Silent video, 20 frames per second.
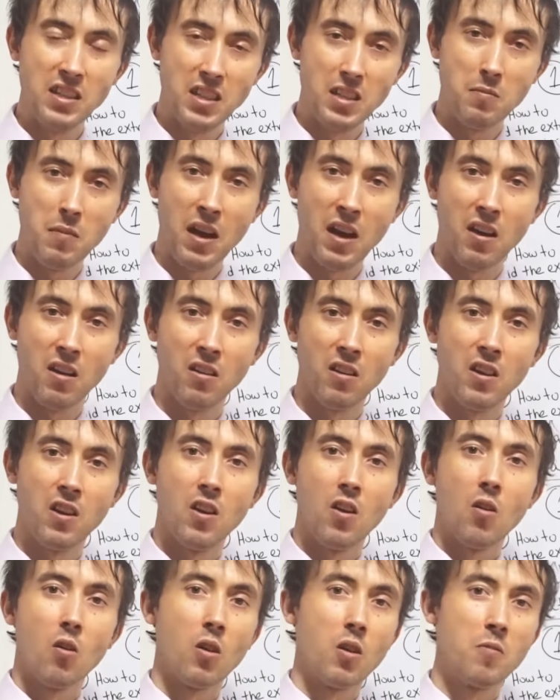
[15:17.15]
email
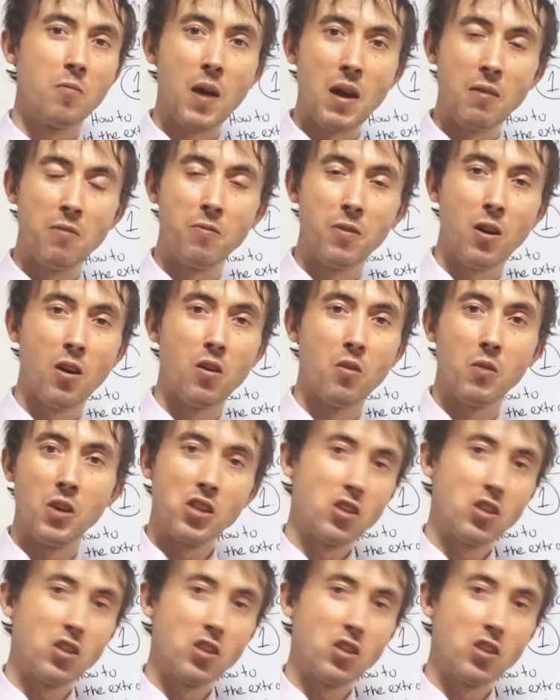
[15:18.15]
or by phone,